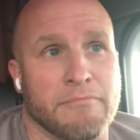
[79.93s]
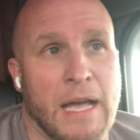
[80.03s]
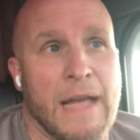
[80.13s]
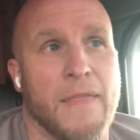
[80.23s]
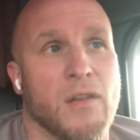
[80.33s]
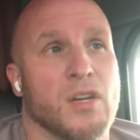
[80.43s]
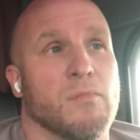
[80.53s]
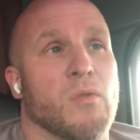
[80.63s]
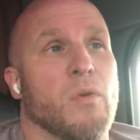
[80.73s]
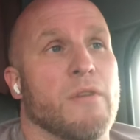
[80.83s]
I had the
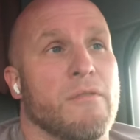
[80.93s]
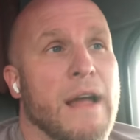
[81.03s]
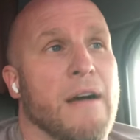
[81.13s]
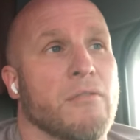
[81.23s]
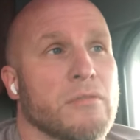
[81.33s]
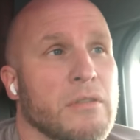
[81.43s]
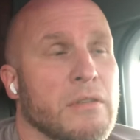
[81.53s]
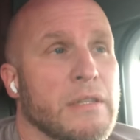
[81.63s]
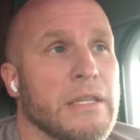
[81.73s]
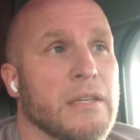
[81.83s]
#1 route
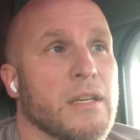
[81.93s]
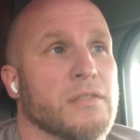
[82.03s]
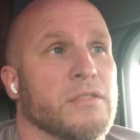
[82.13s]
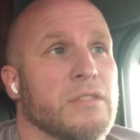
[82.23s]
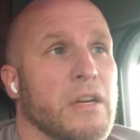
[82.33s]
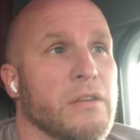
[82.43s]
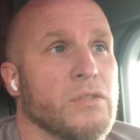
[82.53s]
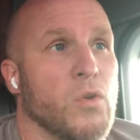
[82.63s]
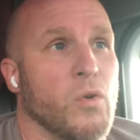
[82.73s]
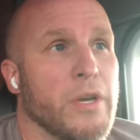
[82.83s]
in the Augusta
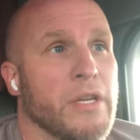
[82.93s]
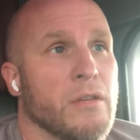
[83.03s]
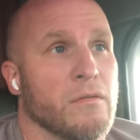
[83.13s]
territory